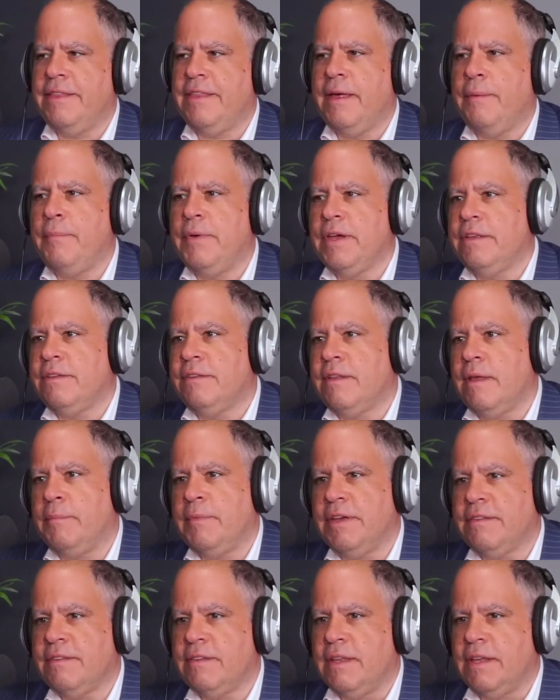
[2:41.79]
that makes
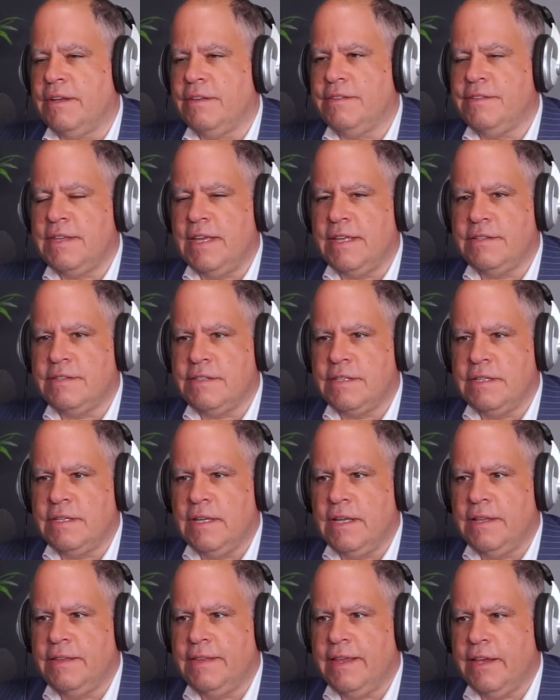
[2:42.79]
a lot of sense,
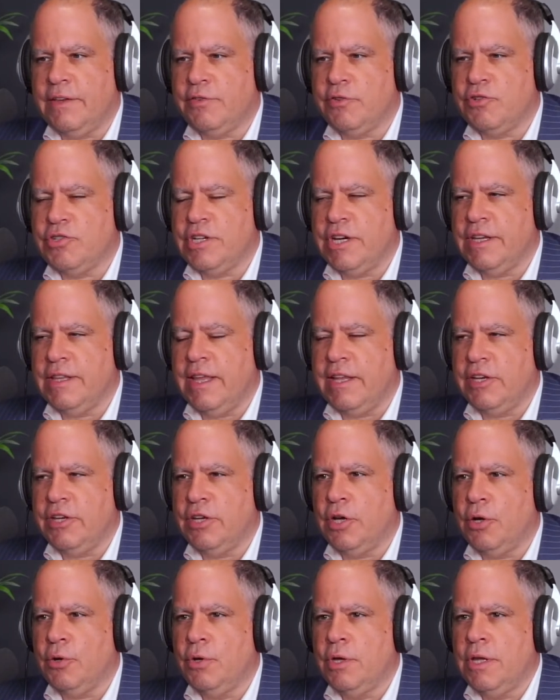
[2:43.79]
and thanks for sharing that.
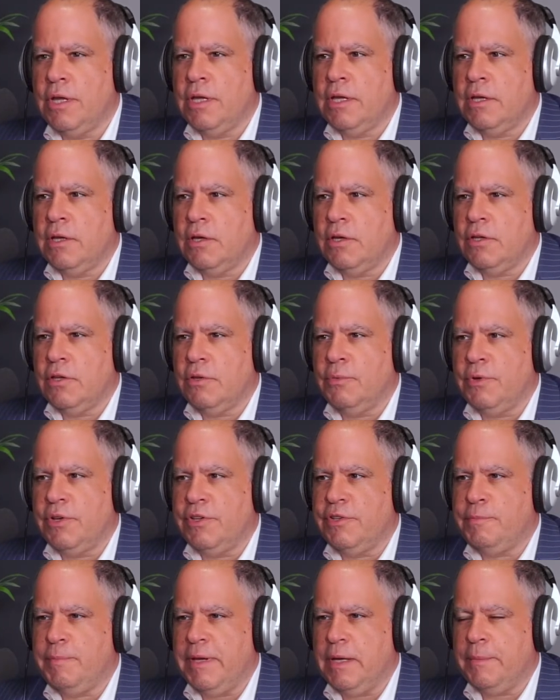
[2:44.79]
When
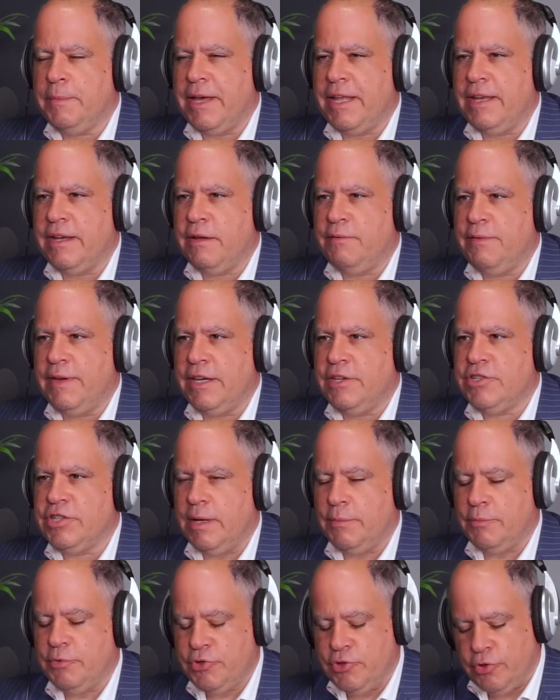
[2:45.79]
you speak about
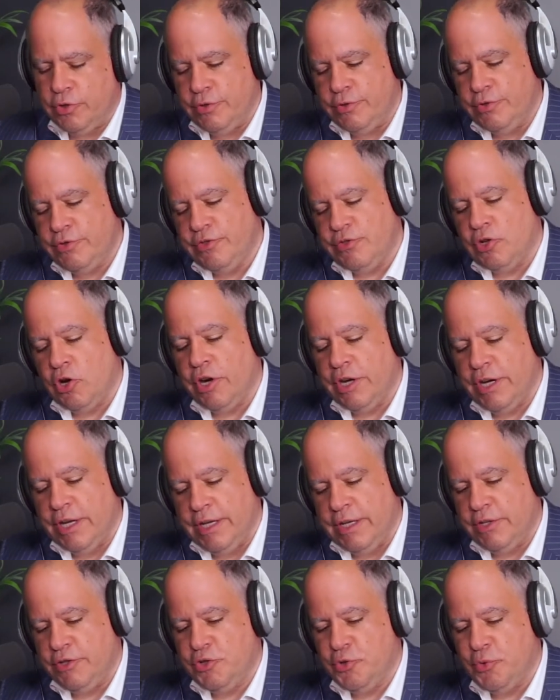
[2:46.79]
innovation, I'm sure you
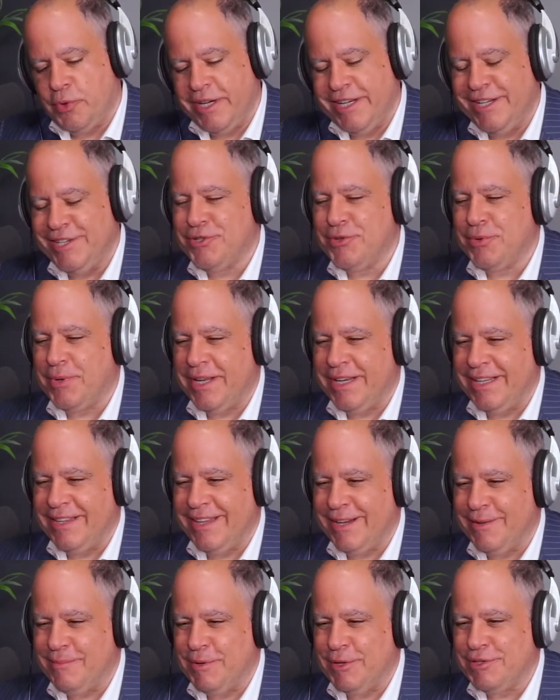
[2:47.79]
started 2020
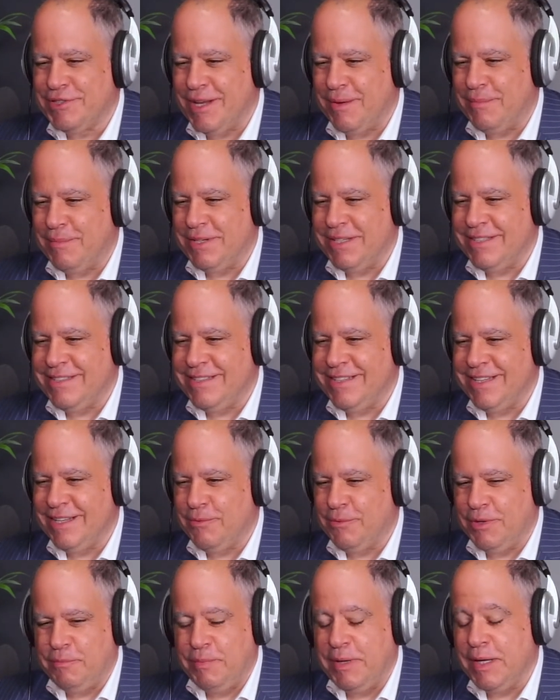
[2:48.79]
like most companies did
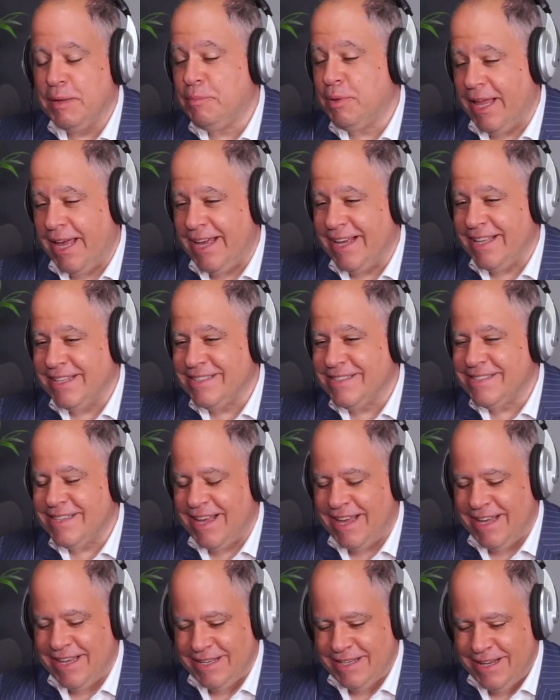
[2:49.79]
with big plans
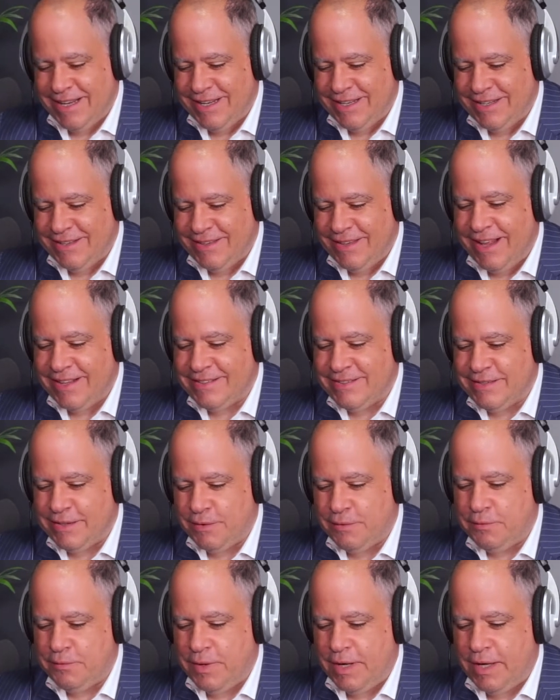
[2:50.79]
and lots
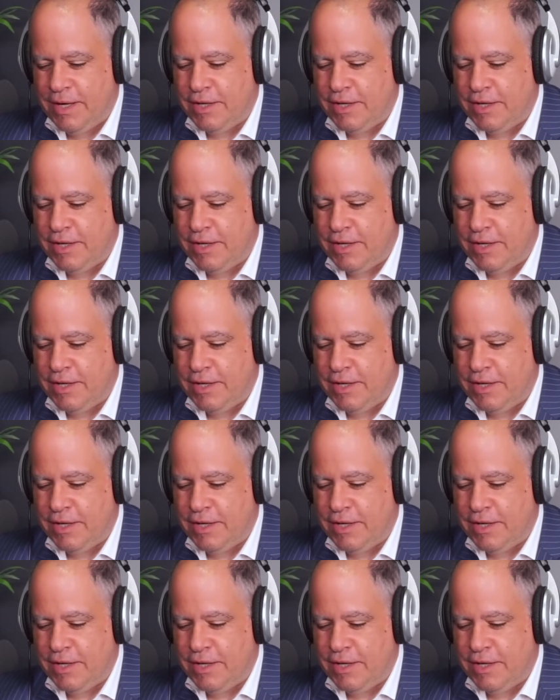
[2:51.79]
of